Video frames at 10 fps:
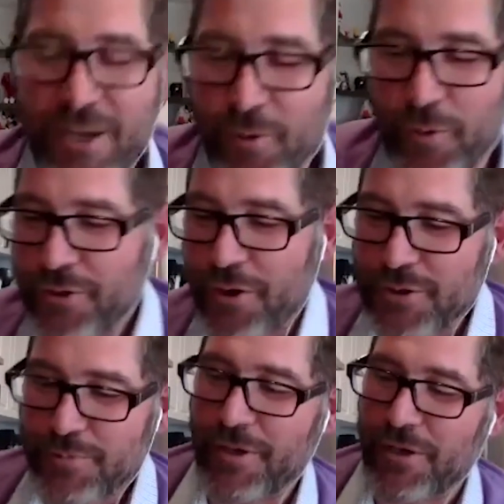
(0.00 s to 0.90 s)
Anyone who
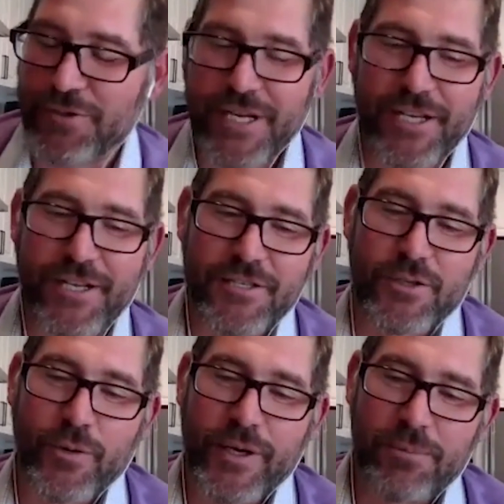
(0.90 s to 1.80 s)
knows me knows that I cuss
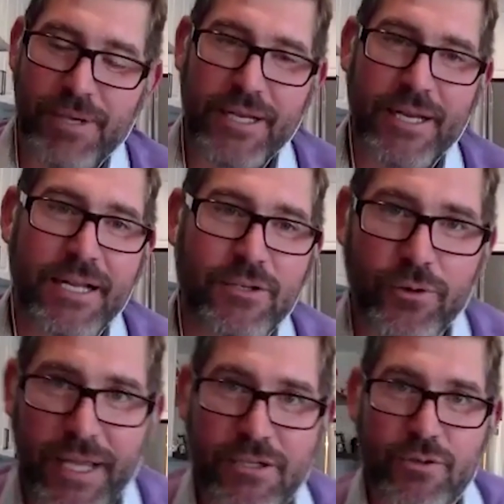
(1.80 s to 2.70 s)
quite a bit. And I
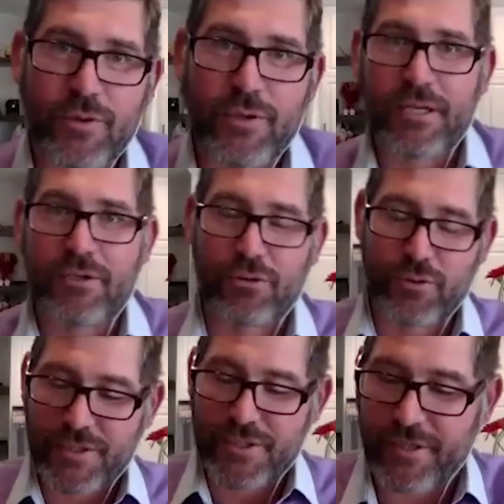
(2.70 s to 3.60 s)
told Andrew and I told
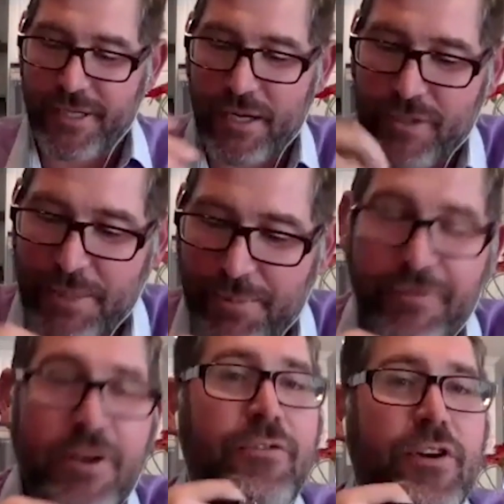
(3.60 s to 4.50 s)
Tristan that I would keep it
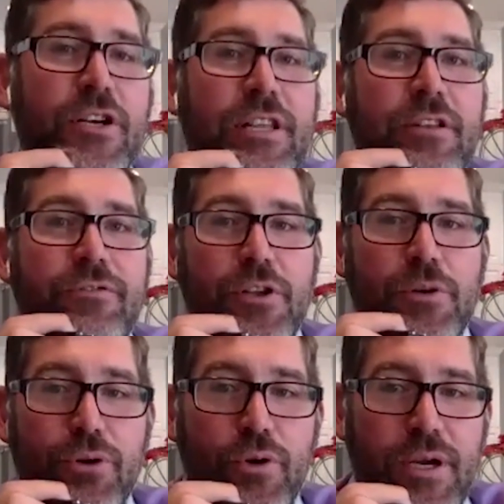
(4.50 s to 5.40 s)
very, very clean for their
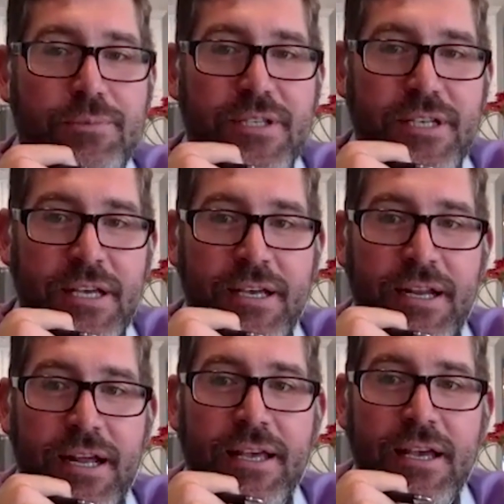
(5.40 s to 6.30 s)
programs today.
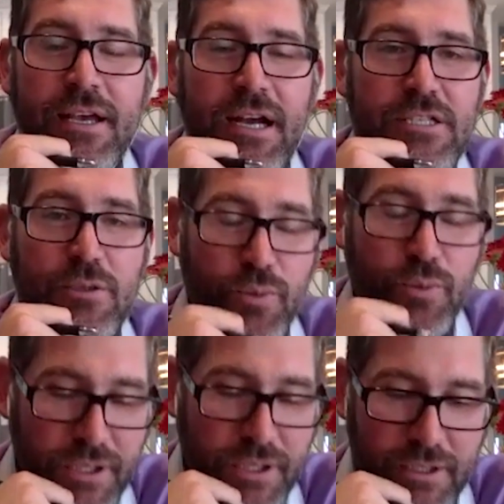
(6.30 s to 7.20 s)
And I, I just
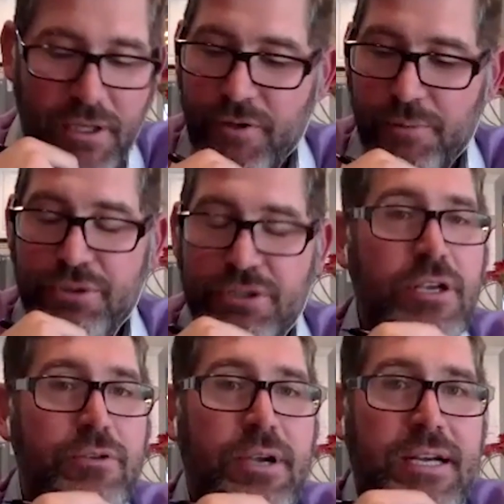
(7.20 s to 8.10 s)
really love and
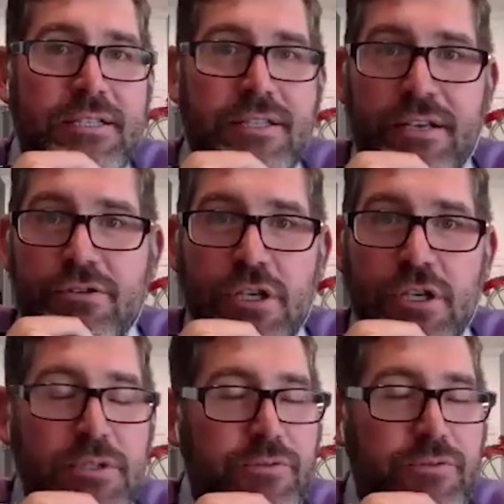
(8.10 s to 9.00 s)
appreciate you guys. Thank you so
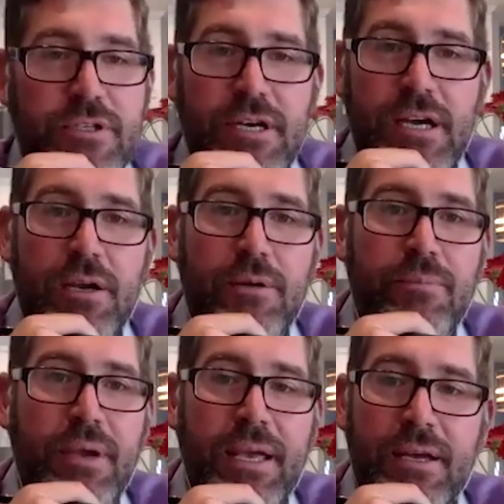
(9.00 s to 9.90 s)
much for your
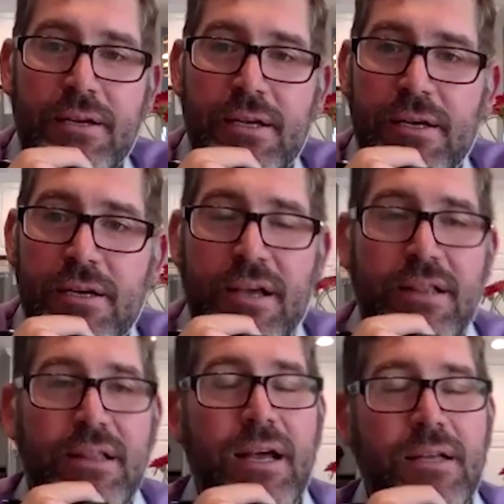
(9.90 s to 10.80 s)
time and uh,
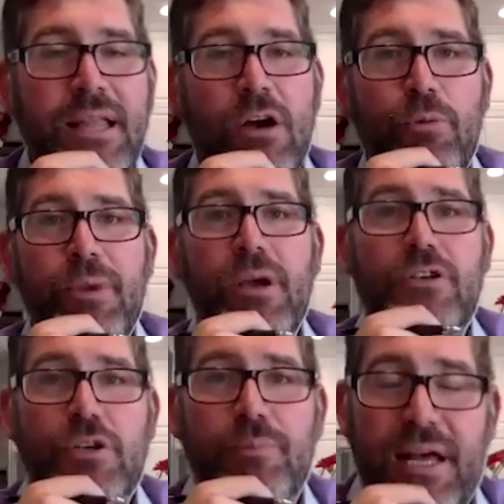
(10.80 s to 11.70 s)
allowing me
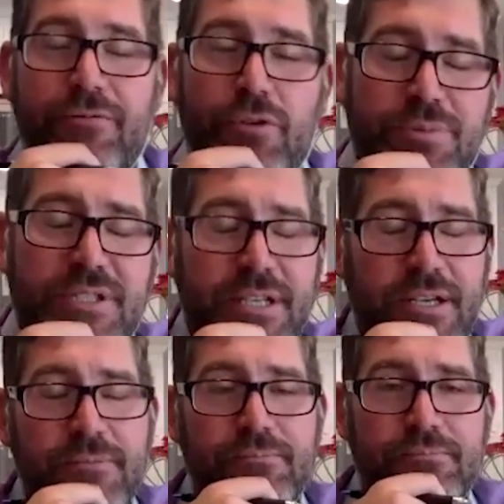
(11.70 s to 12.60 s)
onto your platforms today.